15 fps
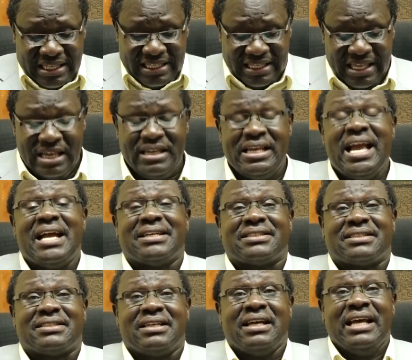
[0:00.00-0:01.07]

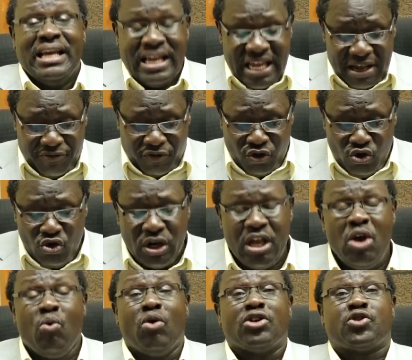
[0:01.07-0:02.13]
Yes. If you,
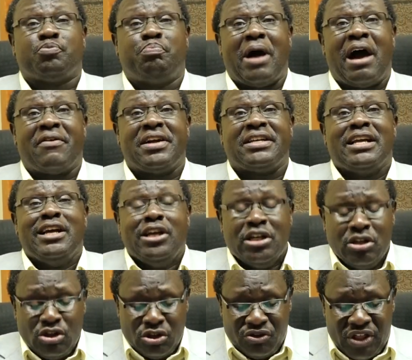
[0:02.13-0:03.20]
he was buried,
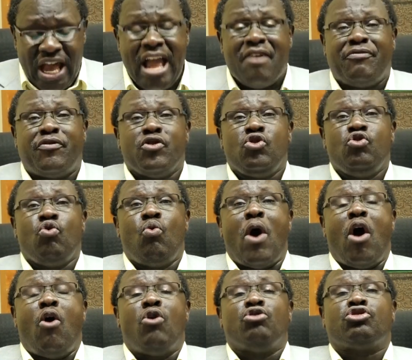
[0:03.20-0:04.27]
therefore you
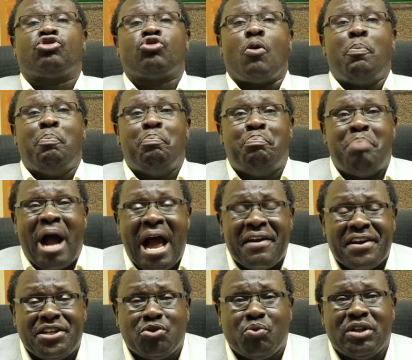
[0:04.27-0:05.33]
were also
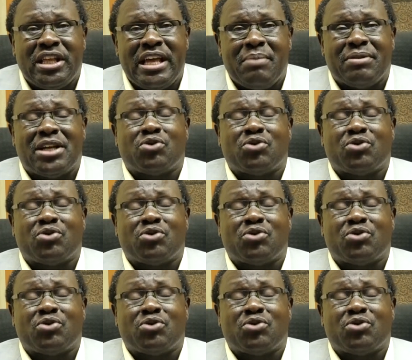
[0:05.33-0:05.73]
buried with him.